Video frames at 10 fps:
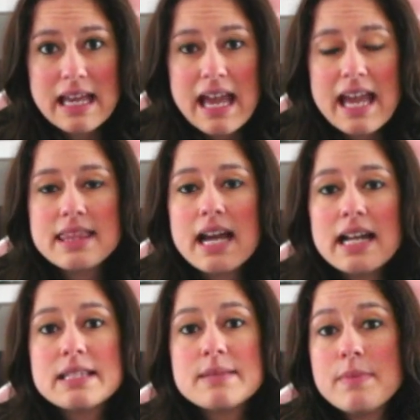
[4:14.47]
And that
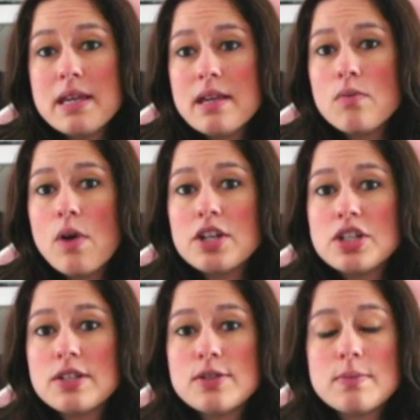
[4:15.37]
is me
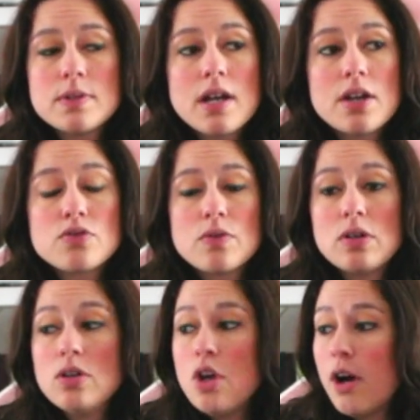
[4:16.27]
watching
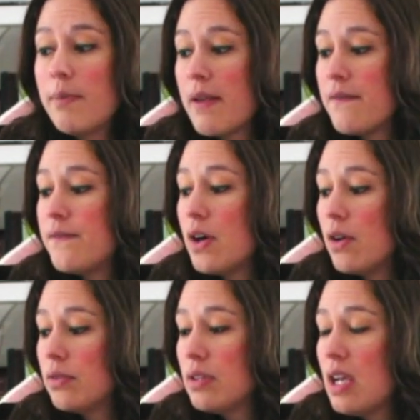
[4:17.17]
Supernatural on my
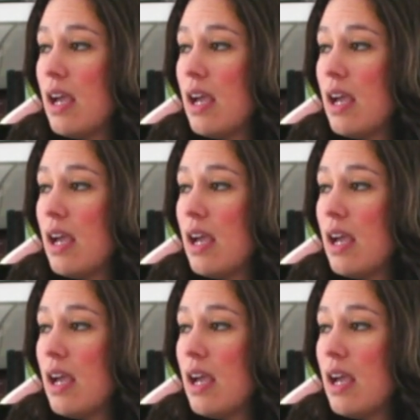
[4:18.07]
phone